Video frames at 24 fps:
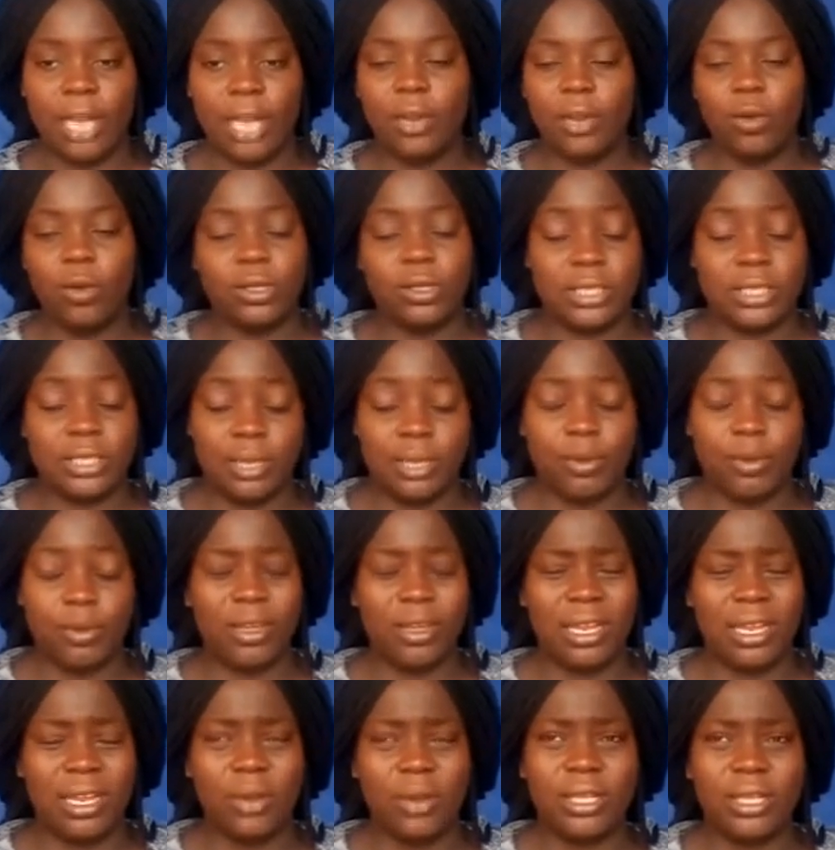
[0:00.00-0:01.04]
We won't say
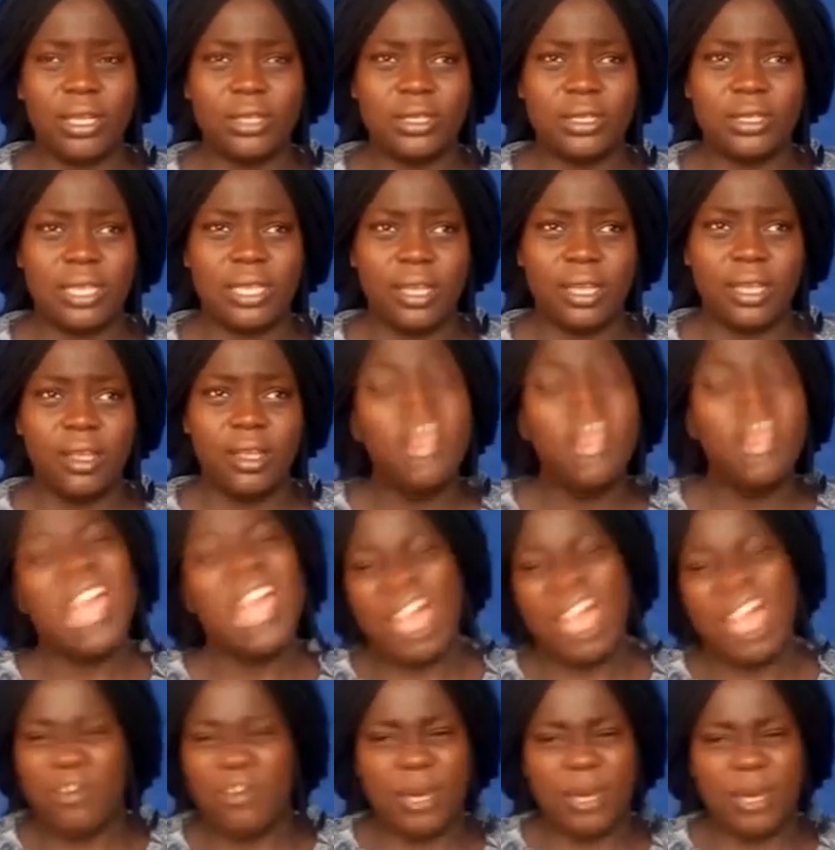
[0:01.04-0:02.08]
bugging. I wanted to say
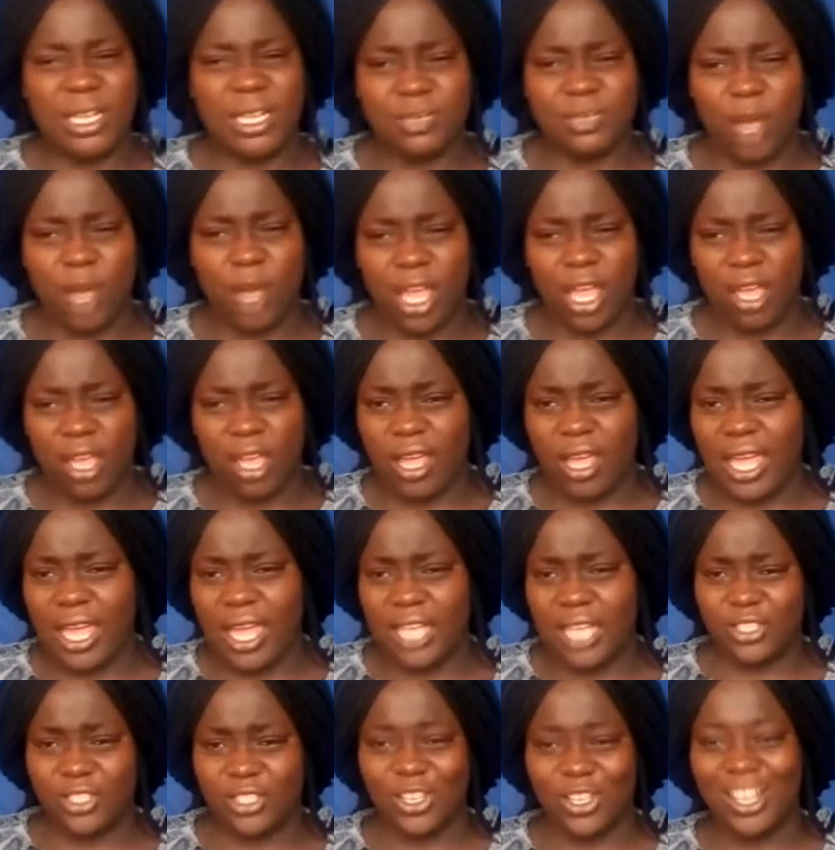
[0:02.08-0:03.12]
everybody's bugging your
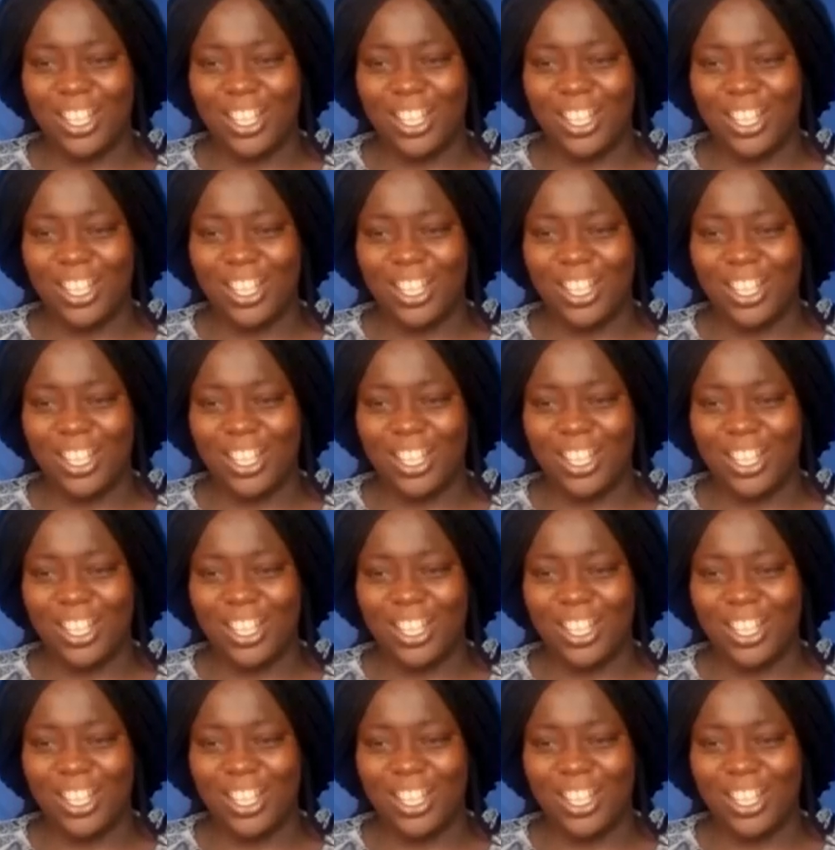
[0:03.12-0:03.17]
ears, though.